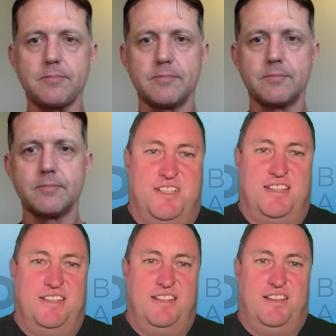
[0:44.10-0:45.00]
Yeah,
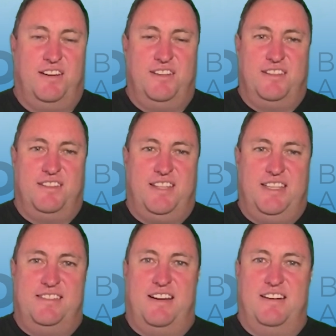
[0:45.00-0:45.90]
look,
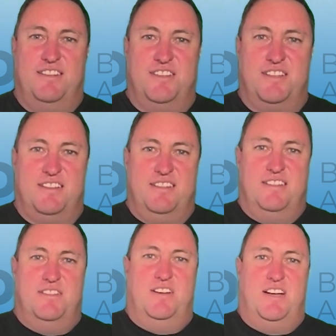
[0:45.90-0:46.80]
thanks, Darren. Look,
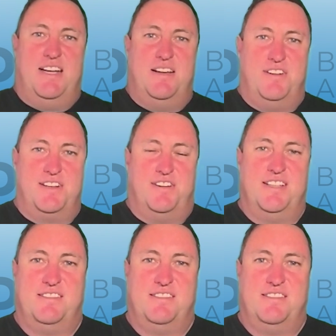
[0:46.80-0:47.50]
hi guys.